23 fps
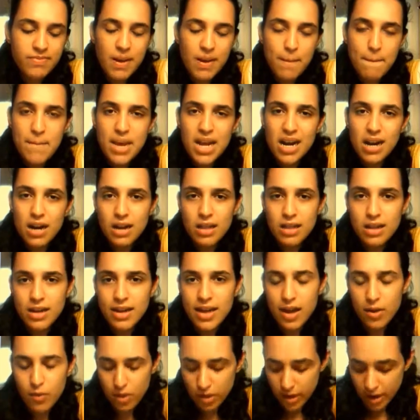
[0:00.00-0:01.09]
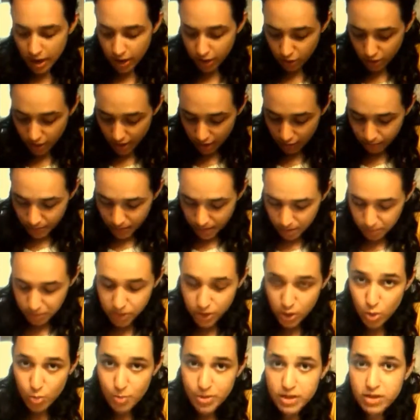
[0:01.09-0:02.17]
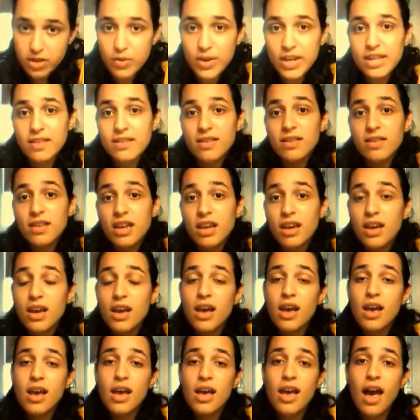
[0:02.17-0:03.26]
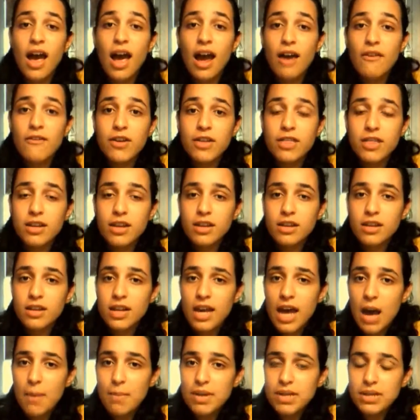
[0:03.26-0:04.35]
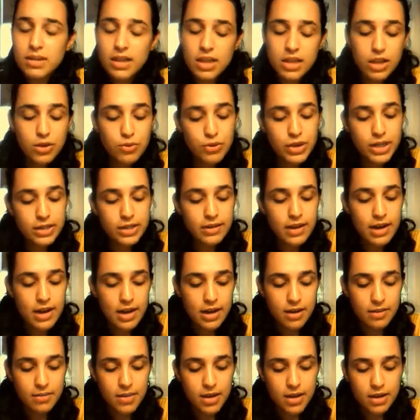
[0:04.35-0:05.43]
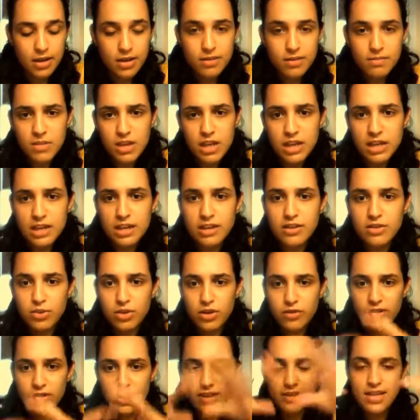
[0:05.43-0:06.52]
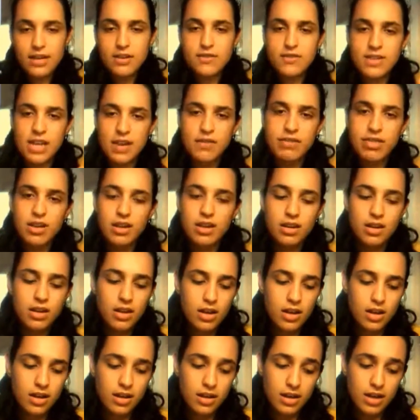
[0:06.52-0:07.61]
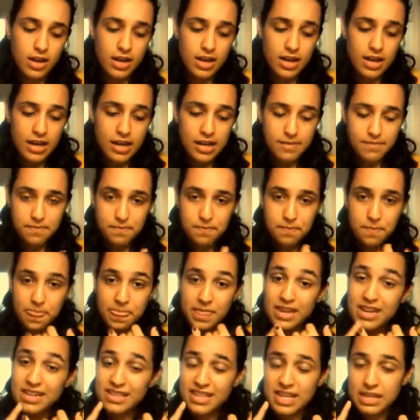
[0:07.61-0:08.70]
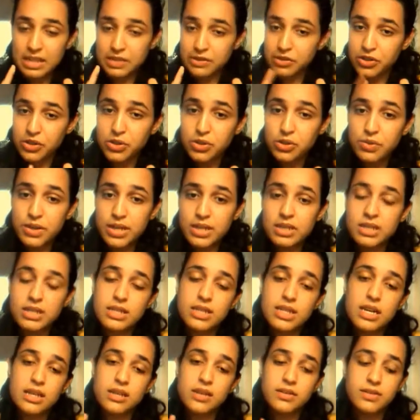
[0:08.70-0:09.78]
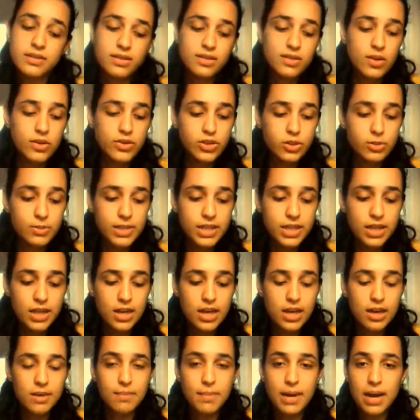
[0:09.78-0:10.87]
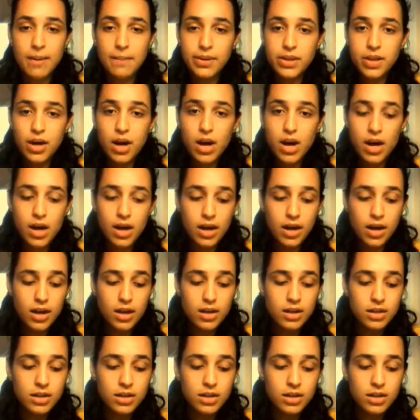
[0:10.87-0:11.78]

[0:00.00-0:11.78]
a minute in the day where I don't have my email open, so I can see everything that happens like in real time, and it sort of like centers everything. It centers Goodreads, it centers the social media, my blog,